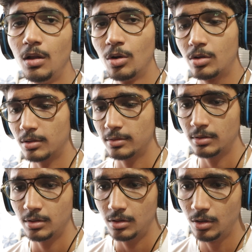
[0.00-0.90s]
Look,
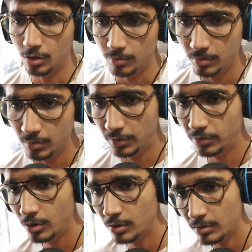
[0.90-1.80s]

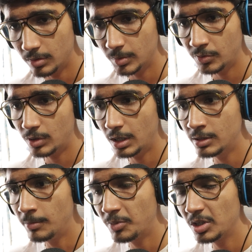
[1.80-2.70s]
before
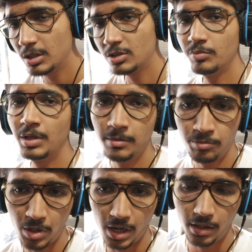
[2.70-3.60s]
I jump in this
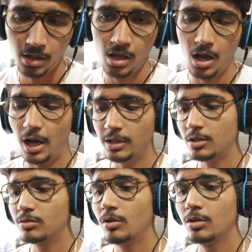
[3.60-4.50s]
main part, I
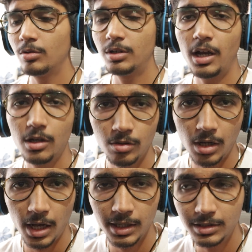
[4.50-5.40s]
just want to tell
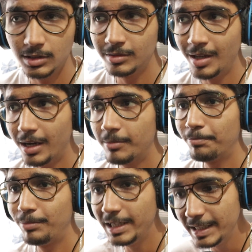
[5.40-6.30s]
you guys that
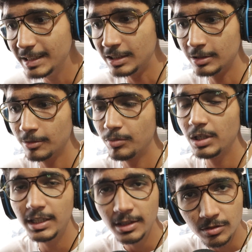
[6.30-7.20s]
please
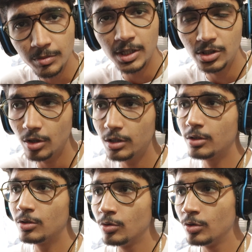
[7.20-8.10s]
make sure
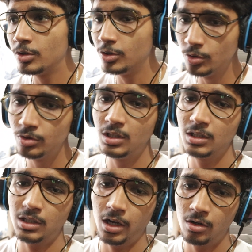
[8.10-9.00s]
that you don't use
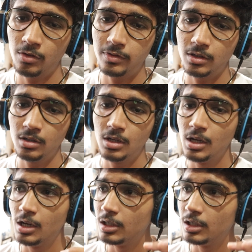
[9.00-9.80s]
this kind of a